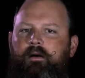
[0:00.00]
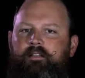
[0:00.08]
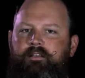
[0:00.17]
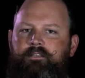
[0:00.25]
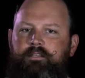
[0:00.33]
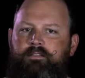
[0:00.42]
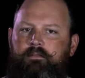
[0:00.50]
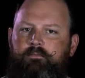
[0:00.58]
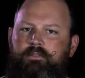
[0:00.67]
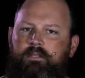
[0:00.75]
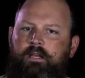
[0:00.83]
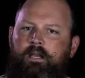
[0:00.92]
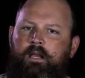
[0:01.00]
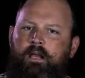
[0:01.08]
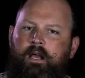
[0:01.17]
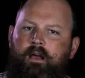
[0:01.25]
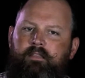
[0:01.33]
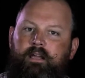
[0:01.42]
by these systems
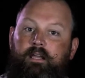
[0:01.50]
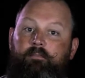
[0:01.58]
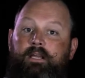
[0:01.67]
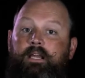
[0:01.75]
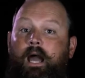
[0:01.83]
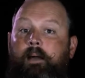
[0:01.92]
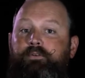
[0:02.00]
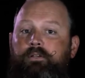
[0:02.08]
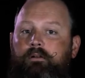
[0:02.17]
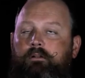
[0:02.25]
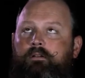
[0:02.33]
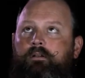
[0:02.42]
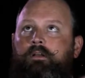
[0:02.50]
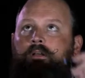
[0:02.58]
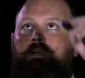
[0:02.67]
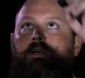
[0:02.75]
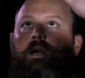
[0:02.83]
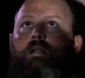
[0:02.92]
that can be captured
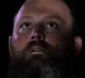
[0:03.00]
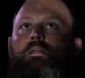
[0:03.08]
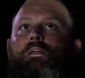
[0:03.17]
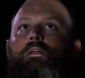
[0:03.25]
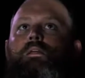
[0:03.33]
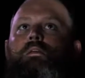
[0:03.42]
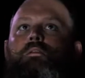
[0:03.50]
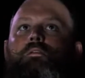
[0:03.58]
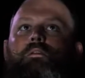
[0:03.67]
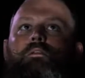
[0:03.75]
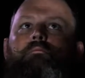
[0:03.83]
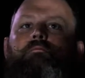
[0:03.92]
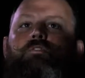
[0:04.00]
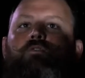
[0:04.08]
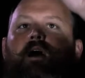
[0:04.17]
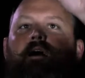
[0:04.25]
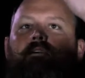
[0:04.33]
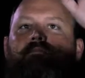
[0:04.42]
and
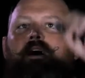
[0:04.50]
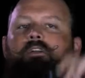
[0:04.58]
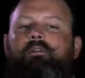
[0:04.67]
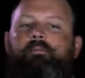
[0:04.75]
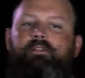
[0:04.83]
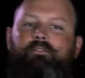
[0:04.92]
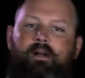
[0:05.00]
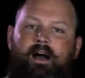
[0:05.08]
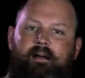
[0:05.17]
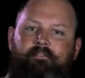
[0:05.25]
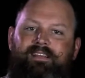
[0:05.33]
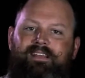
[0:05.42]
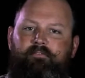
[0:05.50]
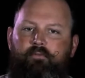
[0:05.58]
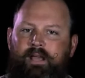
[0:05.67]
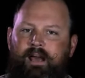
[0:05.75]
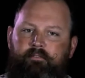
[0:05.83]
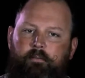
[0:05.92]
value can be derived if
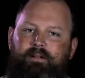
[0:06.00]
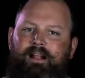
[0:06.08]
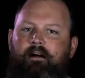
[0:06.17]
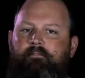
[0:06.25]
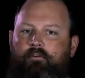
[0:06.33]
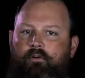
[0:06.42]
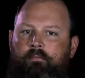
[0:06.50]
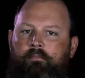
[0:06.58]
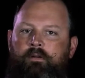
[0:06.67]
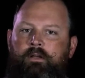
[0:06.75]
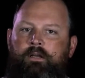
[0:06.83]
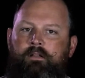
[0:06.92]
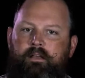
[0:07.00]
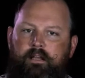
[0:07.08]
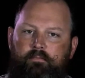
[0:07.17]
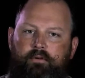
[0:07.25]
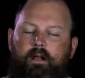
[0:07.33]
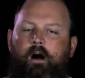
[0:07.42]
we have a platform that
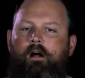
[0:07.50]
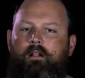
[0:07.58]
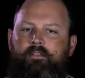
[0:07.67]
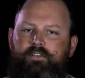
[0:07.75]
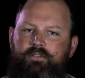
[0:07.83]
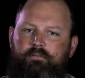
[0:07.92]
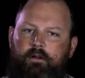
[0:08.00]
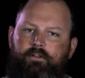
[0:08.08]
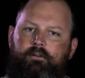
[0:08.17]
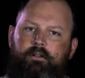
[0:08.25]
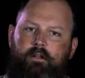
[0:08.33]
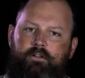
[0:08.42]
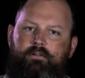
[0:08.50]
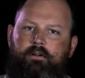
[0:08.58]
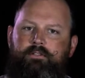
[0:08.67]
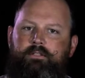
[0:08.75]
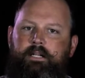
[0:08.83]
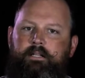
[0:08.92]
can bring all of this structured and
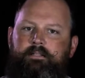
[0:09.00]
unstructured data